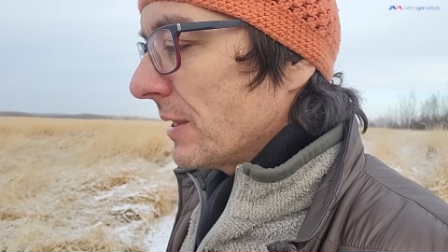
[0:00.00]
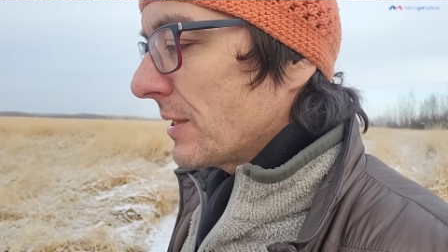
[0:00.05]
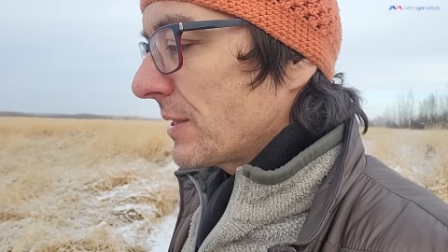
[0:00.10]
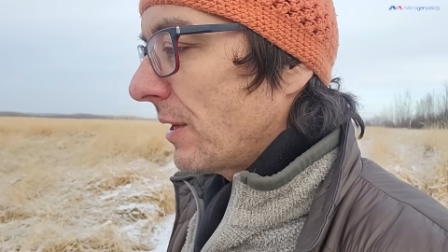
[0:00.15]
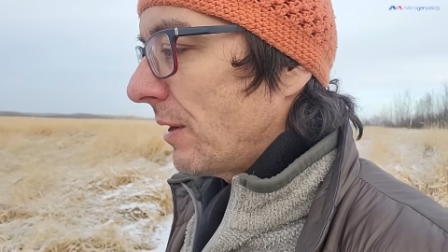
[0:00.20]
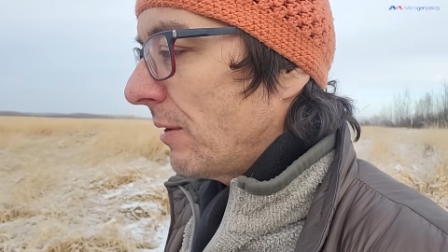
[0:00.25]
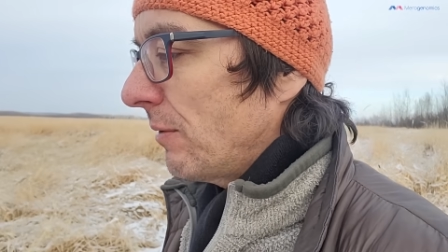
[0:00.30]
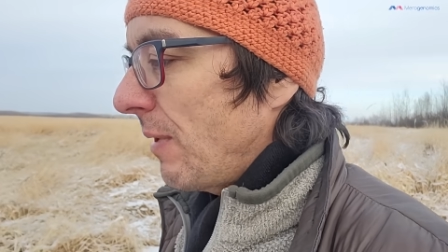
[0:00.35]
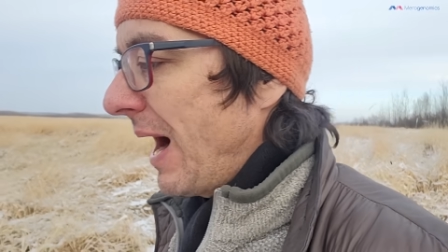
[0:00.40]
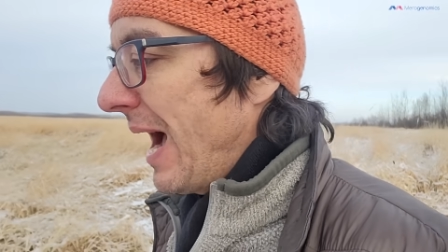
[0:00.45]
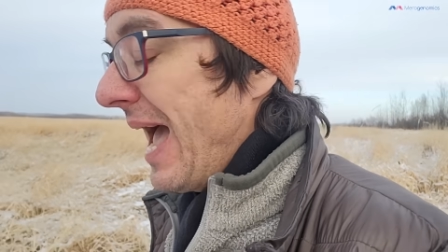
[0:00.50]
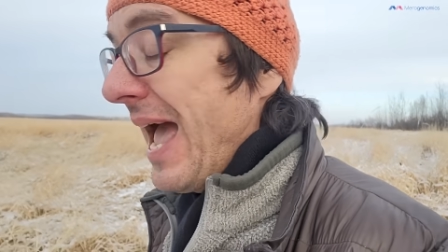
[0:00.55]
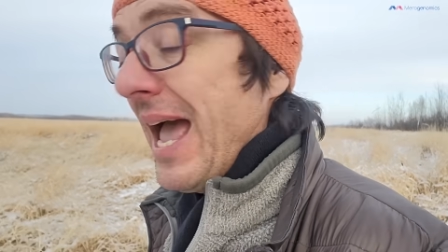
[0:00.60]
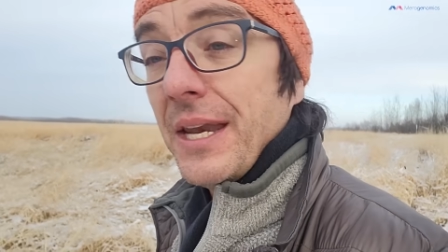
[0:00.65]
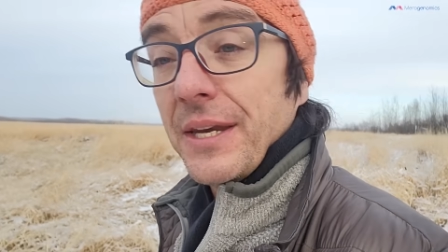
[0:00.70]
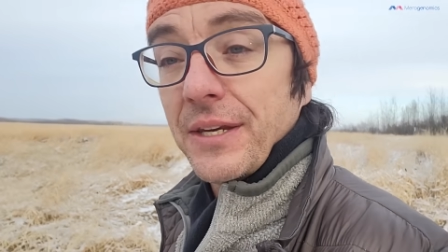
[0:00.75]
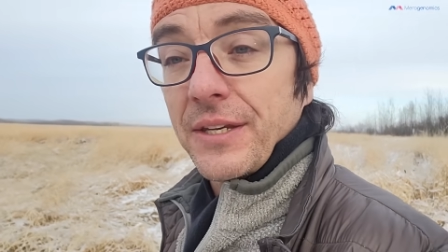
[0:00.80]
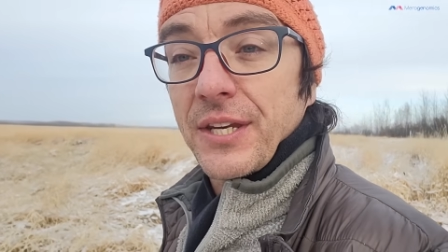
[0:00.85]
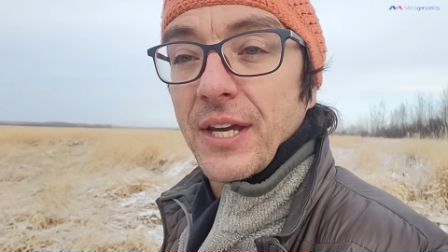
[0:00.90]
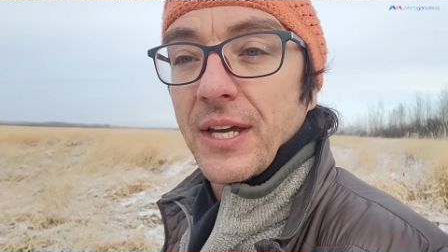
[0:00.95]
So,
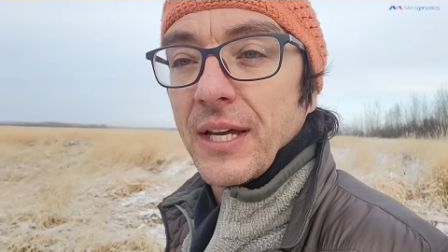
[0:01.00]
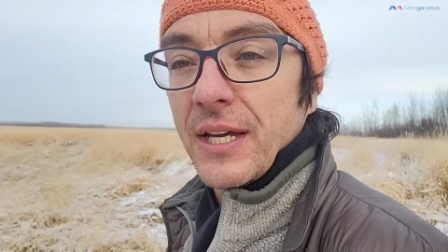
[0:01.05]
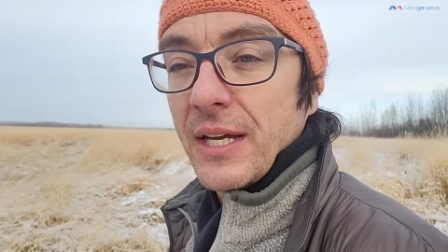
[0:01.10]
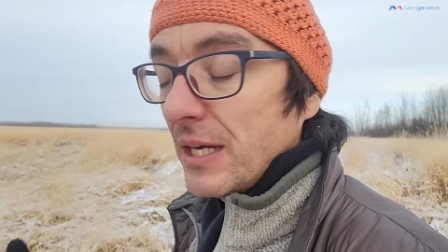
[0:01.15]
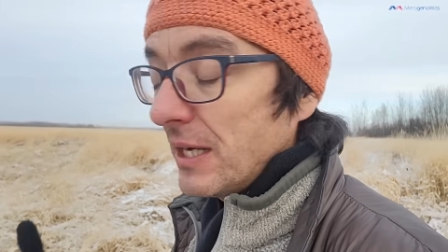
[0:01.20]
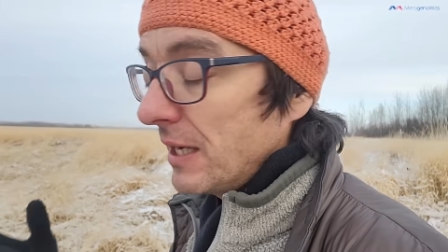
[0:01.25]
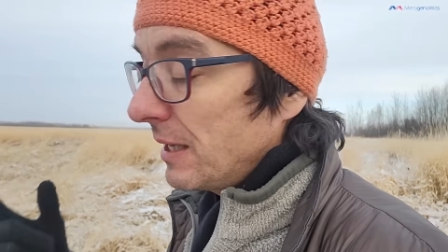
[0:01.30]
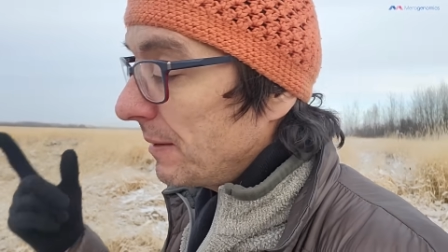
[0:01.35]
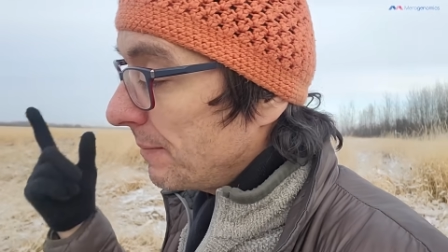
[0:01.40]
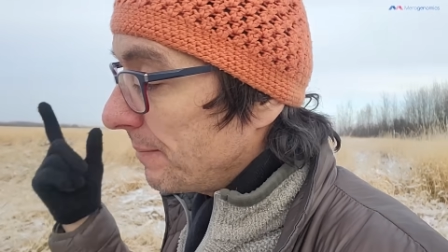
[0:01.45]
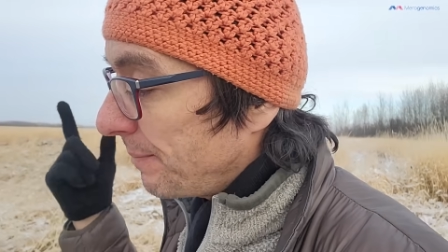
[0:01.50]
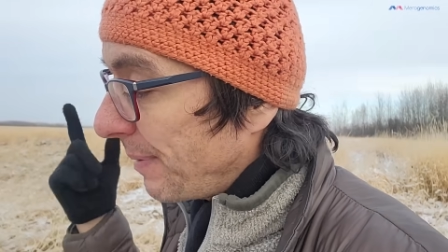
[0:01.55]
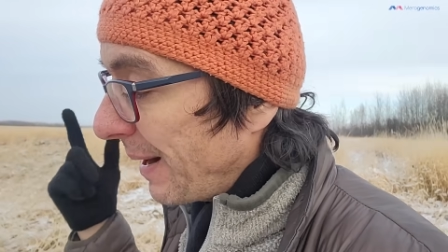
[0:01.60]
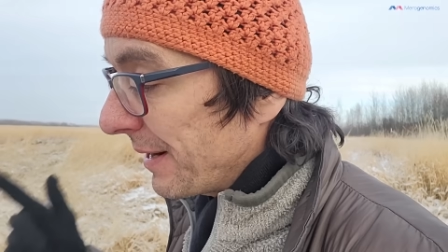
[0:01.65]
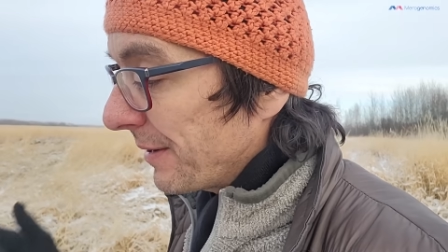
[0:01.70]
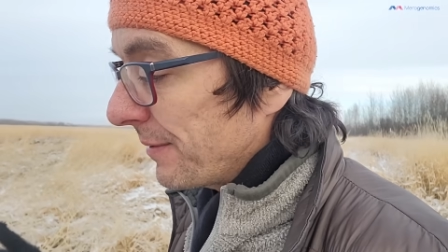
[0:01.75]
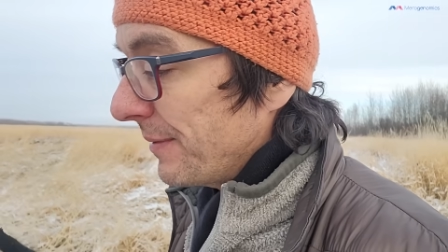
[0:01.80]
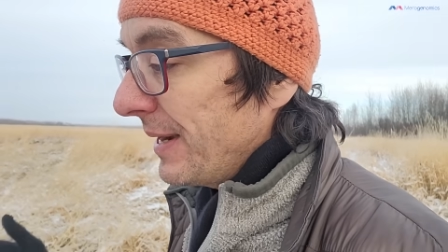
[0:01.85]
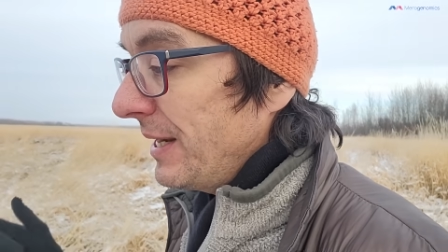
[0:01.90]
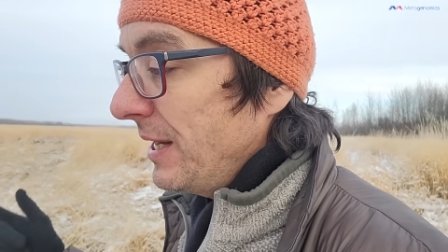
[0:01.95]
and
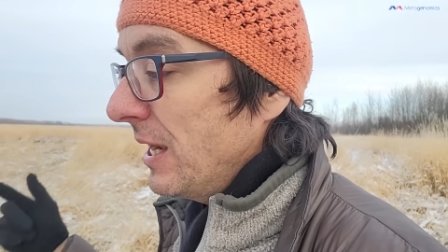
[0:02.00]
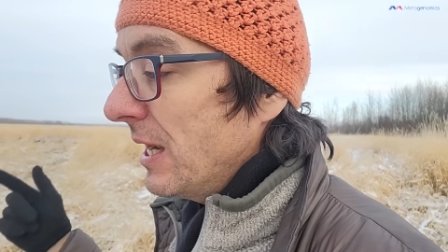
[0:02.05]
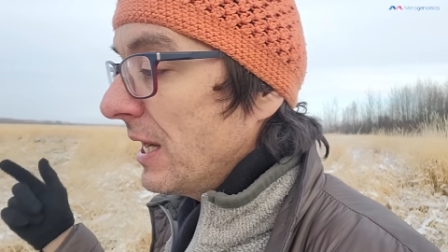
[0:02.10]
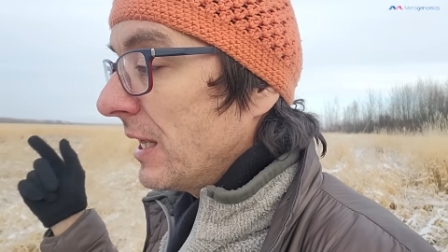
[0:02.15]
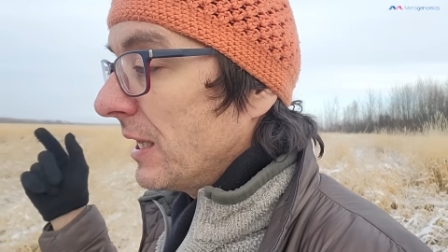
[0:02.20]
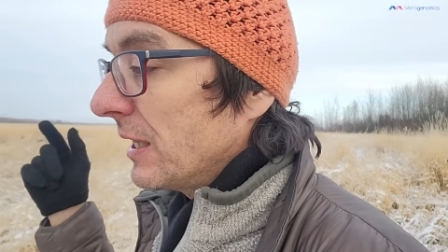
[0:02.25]
by the way,